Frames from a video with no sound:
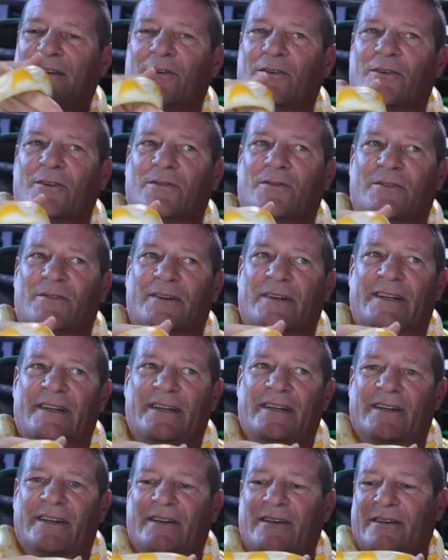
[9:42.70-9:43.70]
over
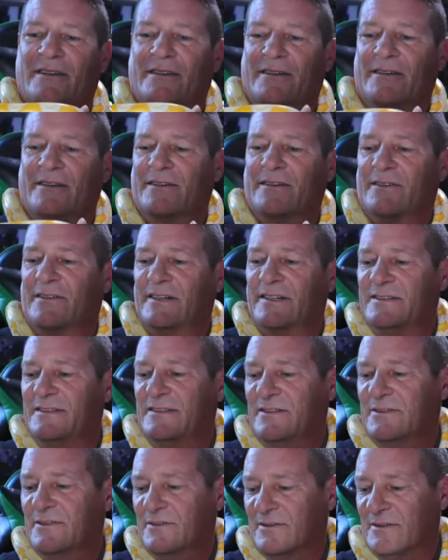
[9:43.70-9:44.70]
here, crazy
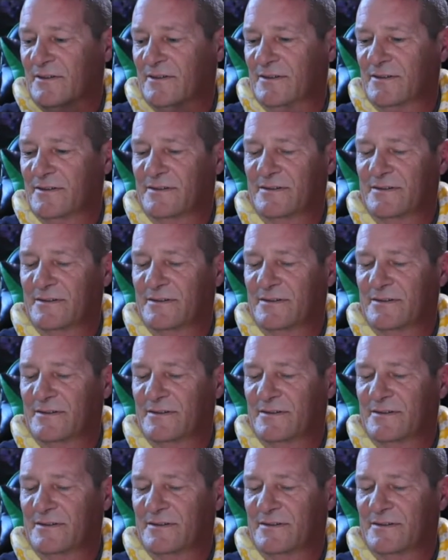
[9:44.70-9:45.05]
girl.